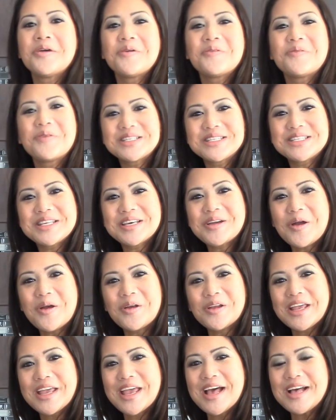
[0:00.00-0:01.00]
Once the
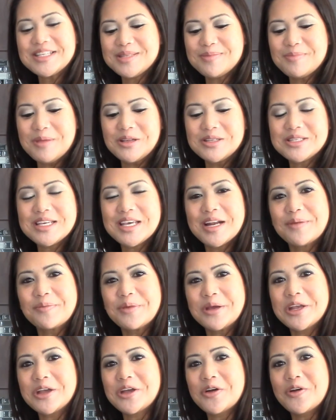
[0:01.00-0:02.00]
garlic has melted, I'm
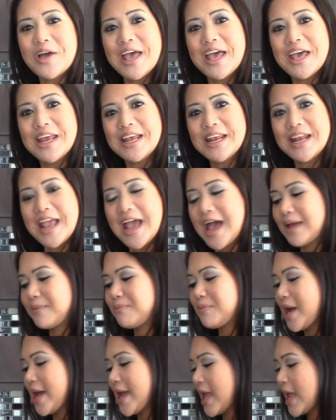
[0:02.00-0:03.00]
going to go ahead and add
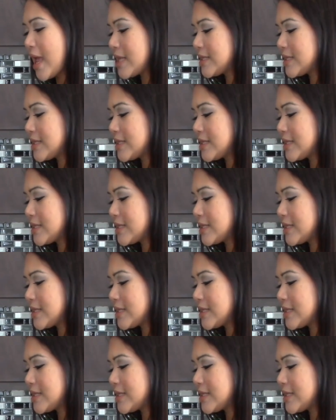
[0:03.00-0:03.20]
my